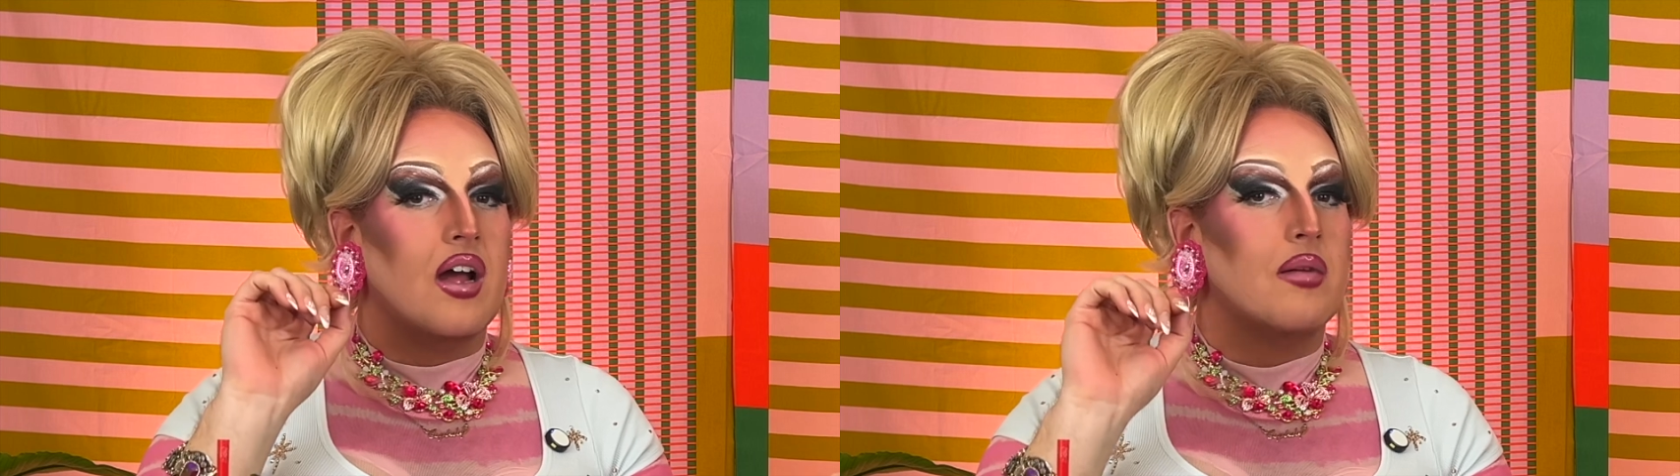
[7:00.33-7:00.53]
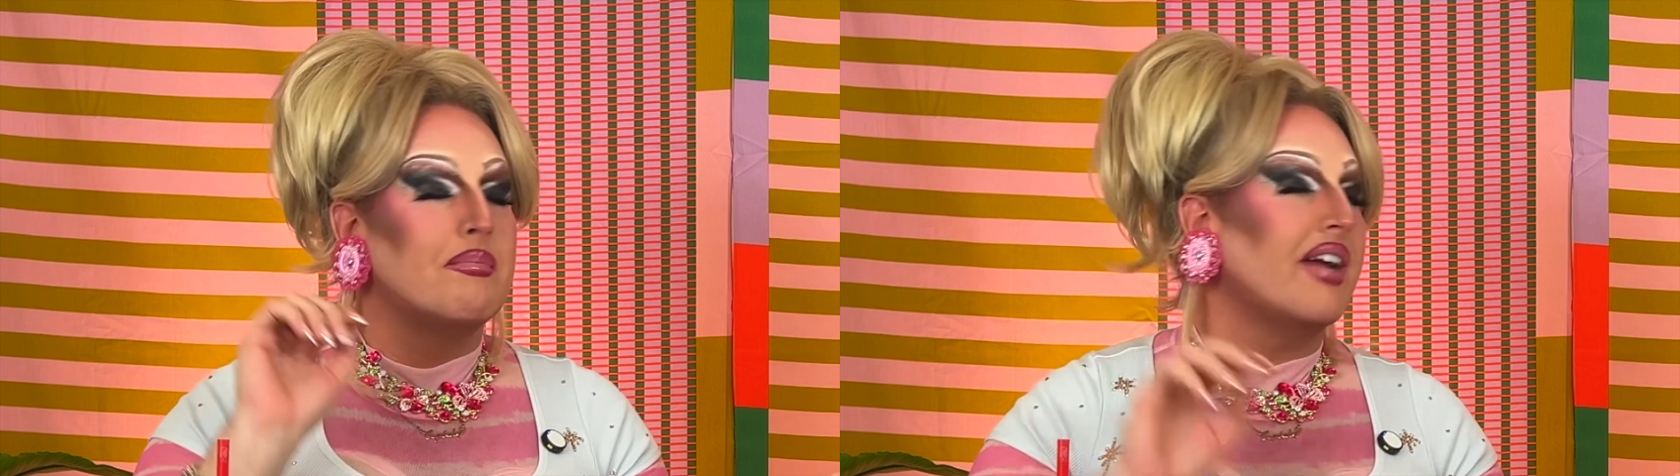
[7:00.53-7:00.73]

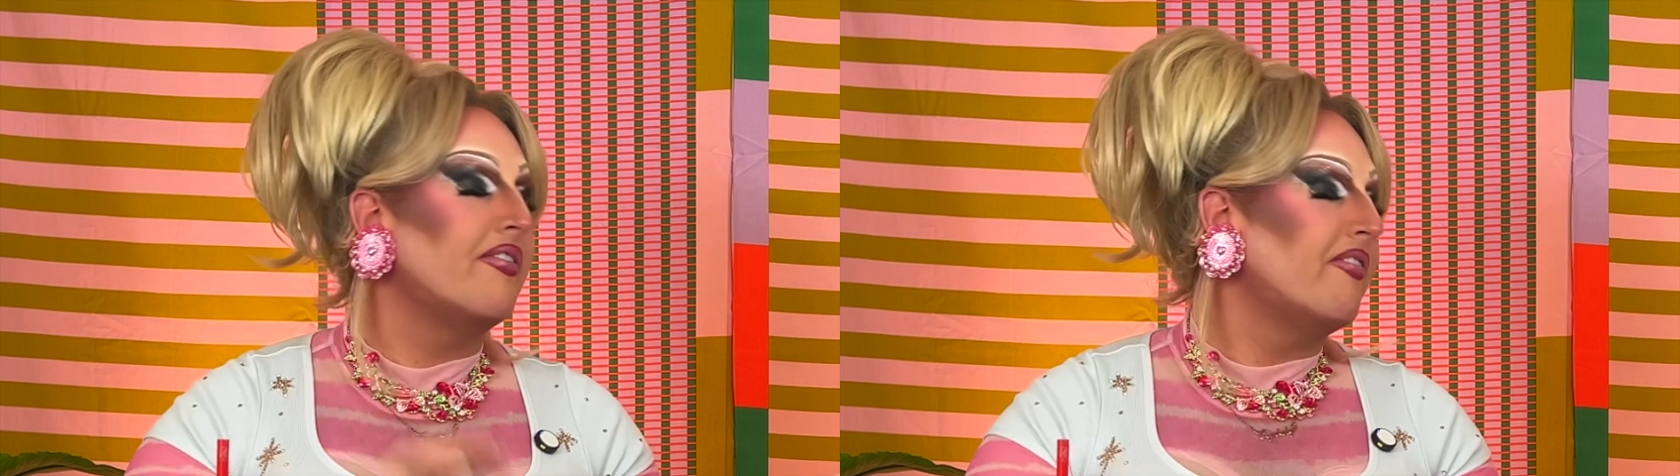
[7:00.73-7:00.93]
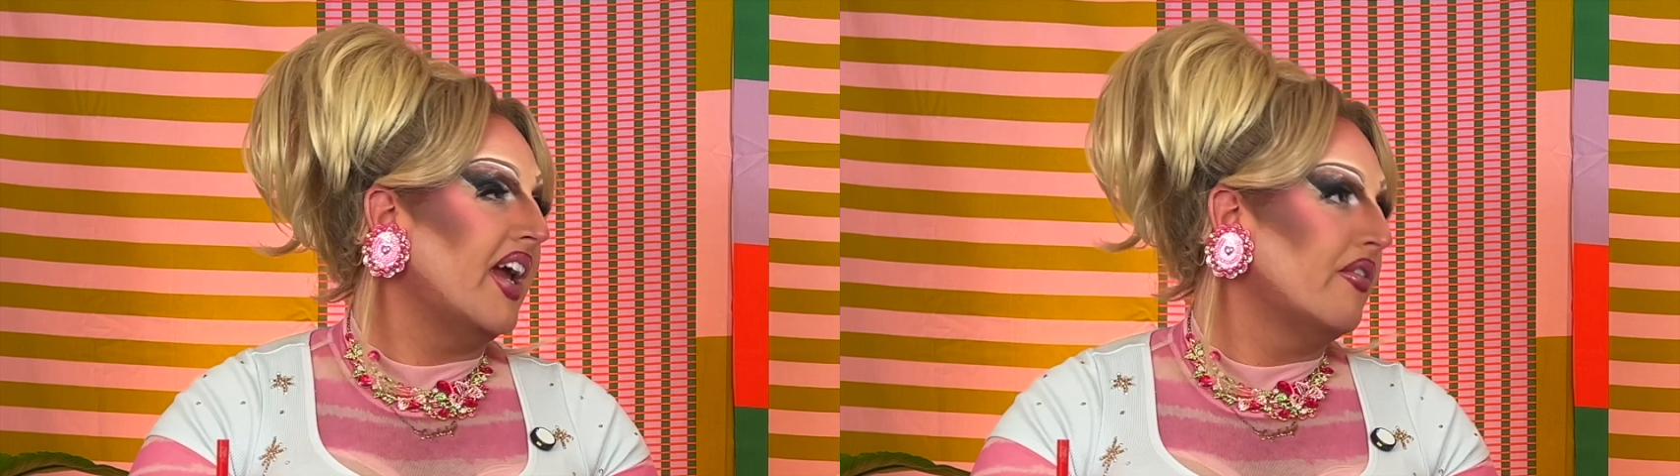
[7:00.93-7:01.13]
my
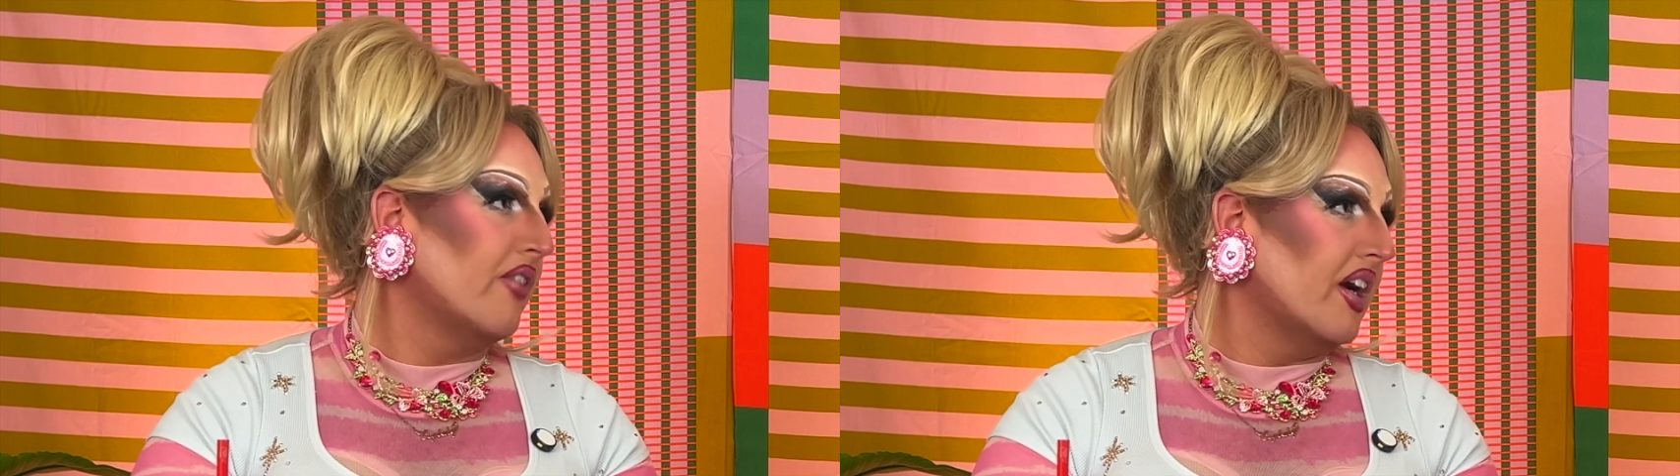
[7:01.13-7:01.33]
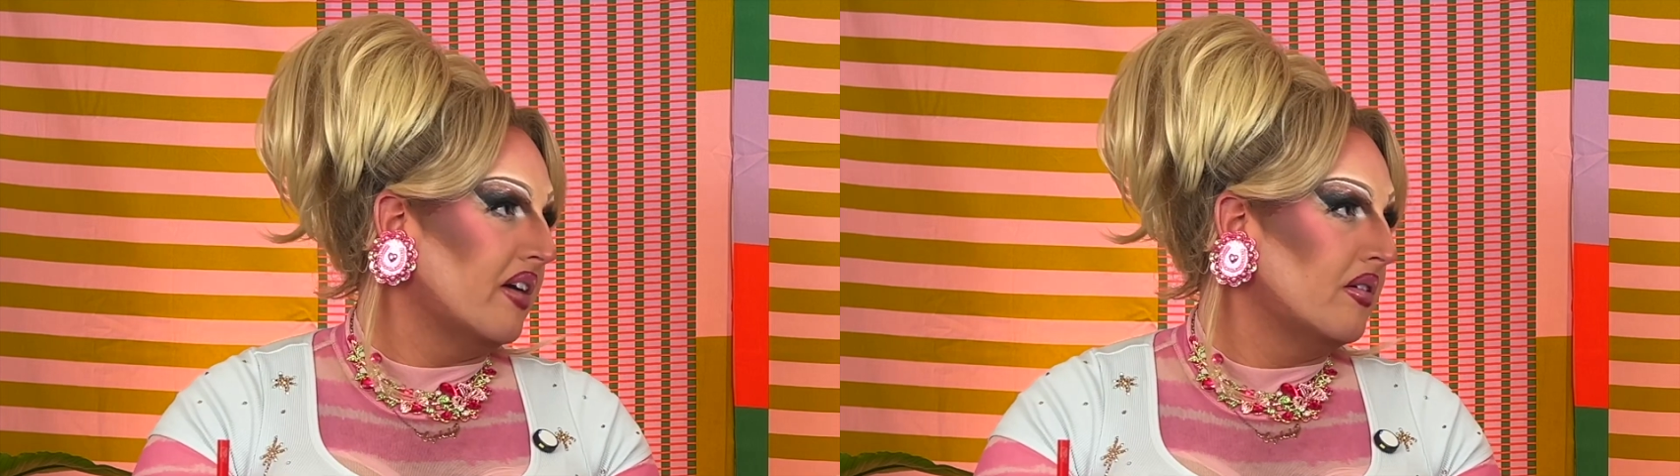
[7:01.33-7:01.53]

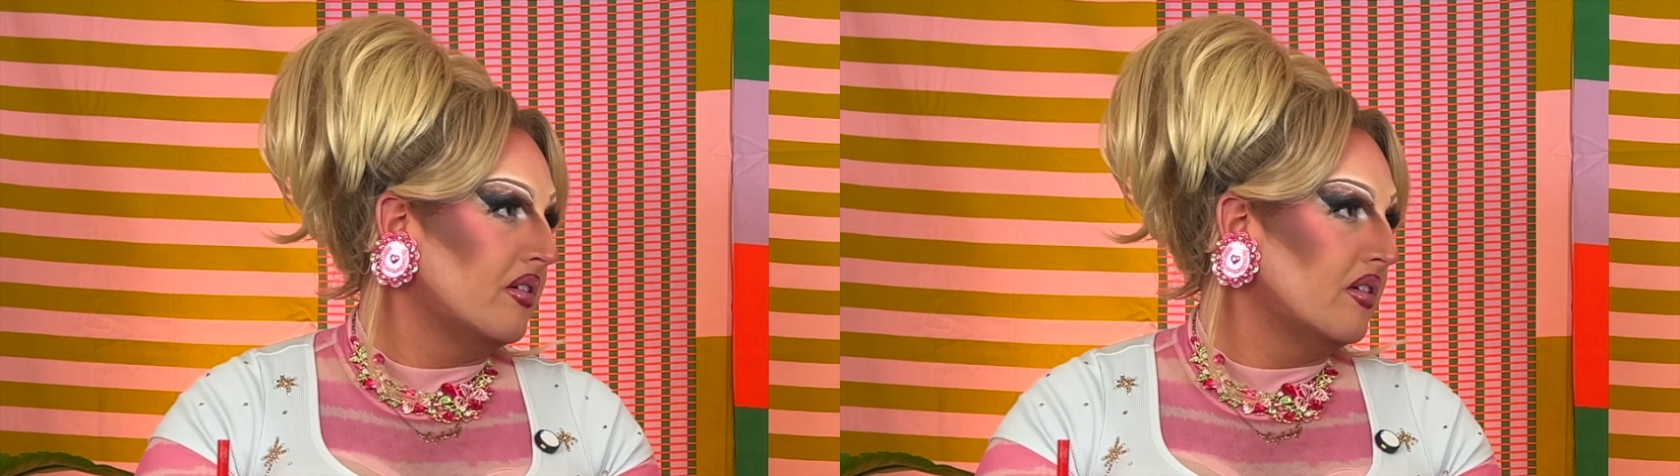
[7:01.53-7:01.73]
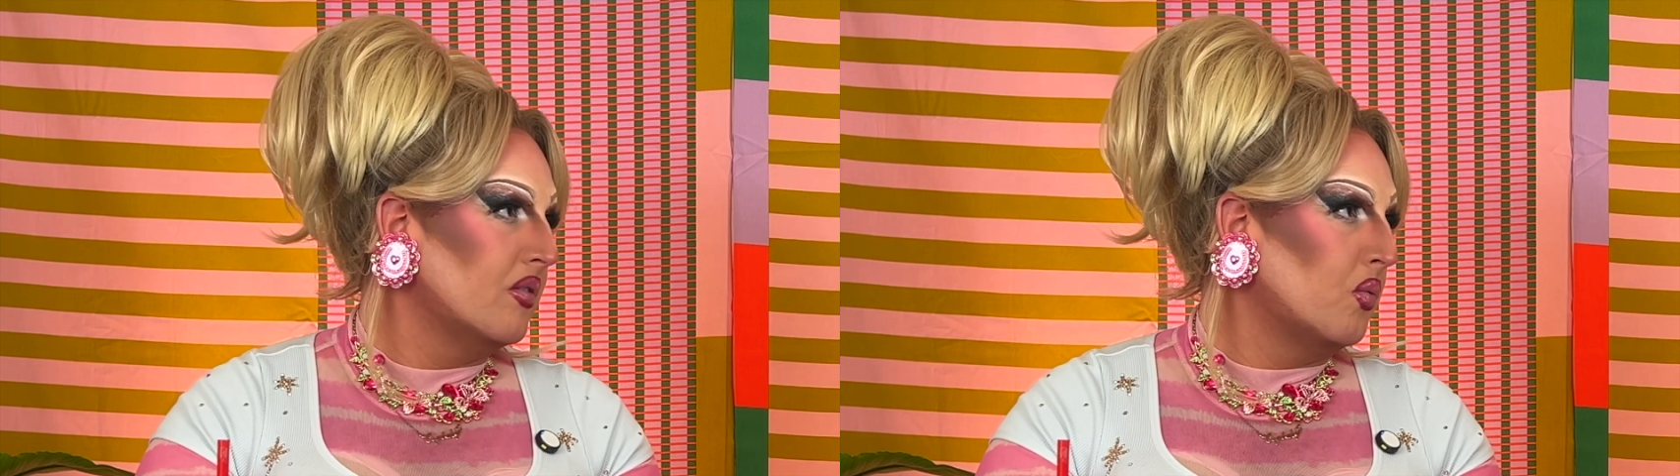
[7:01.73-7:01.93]
favorite
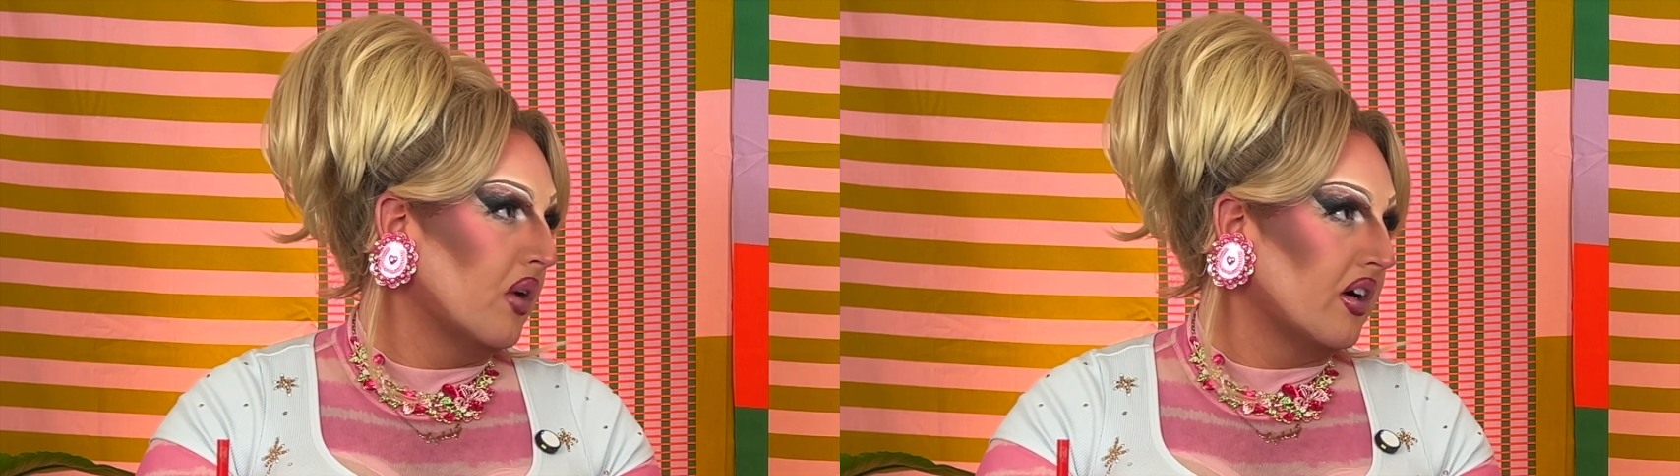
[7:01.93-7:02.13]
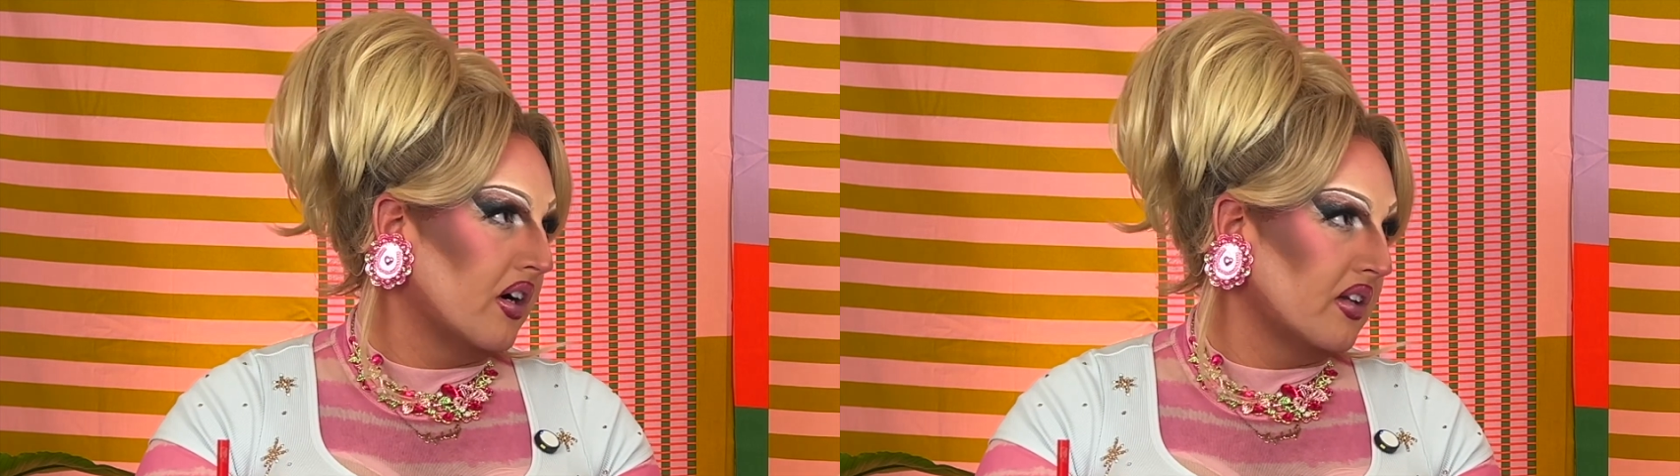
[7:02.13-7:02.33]
worker